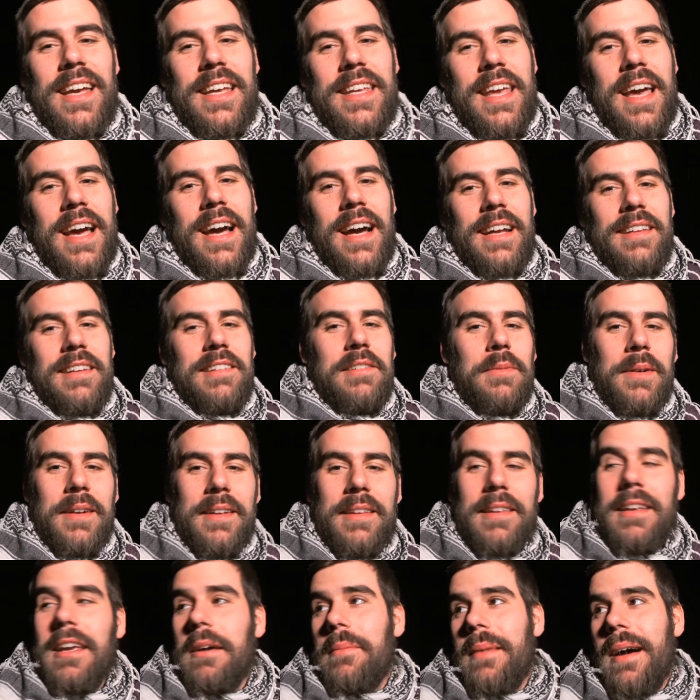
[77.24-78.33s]
yeah, I just
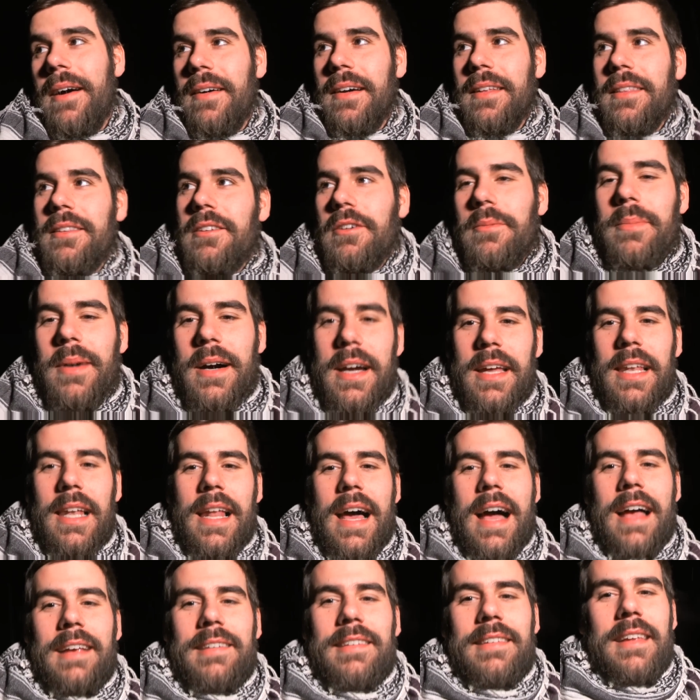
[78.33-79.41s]
wanted to come out and do my
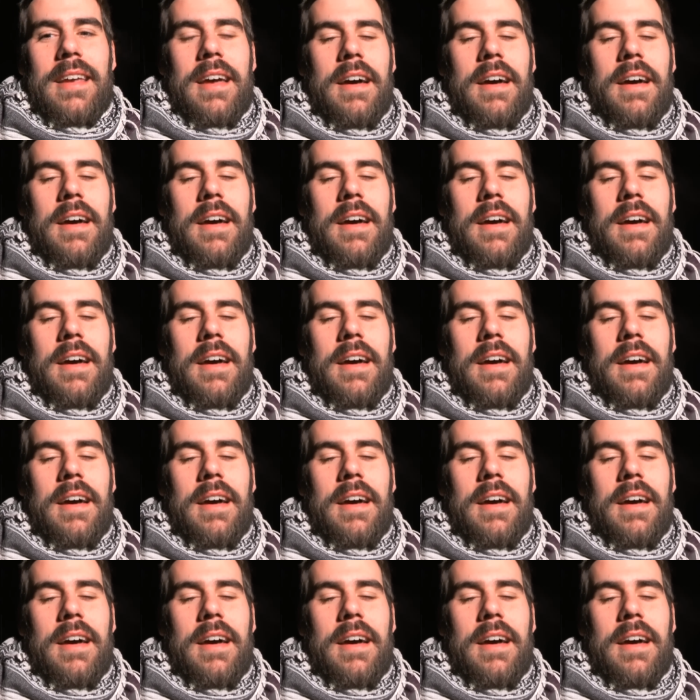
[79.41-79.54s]
last